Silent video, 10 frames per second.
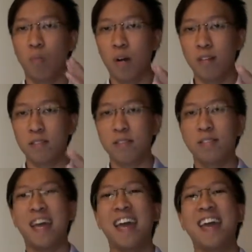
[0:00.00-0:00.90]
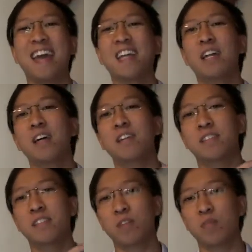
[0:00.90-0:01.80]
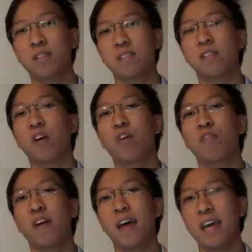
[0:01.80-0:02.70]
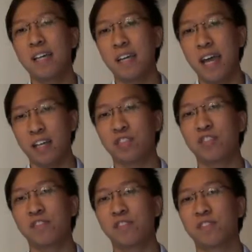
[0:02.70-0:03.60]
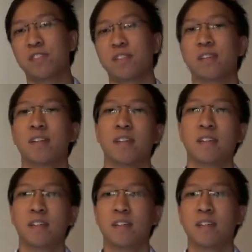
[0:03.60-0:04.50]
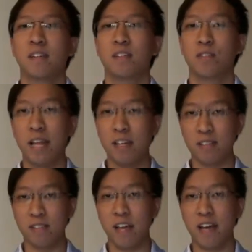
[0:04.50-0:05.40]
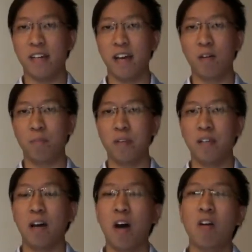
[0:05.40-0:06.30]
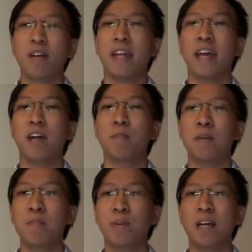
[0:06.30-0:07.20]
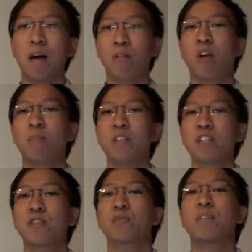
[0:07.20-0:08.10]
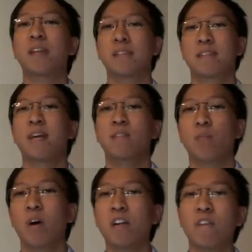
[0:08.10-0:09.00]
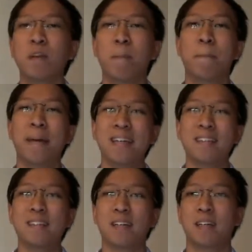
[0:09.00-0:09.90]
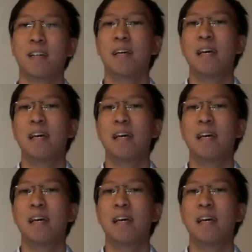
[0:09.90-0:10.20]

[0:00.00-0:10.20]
words, and sequence of actions. So that is NLP. Now, how can NLP bring our communication to the next level? One of the basic